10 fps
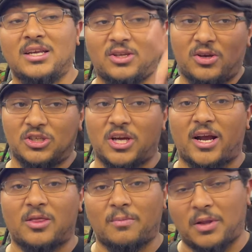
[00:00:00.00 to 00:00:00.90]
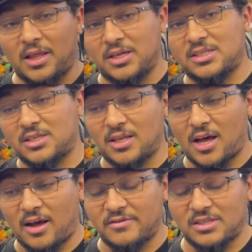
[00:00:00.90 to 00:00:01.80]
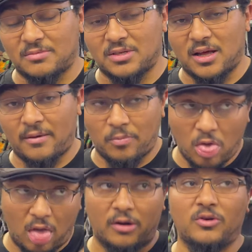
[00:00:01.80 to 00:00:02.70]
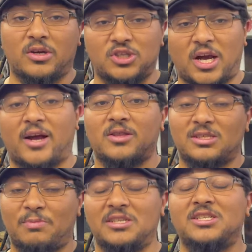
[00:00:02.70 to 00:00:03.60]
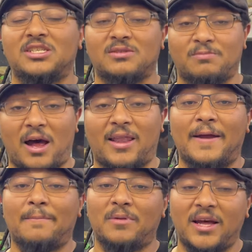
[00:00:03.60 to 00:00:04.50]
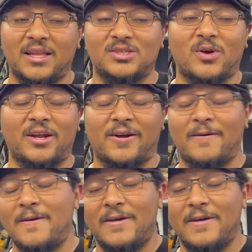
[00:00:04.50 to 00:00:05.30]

you can check out the playlist of you can check out the Species Spotlight playlist right here.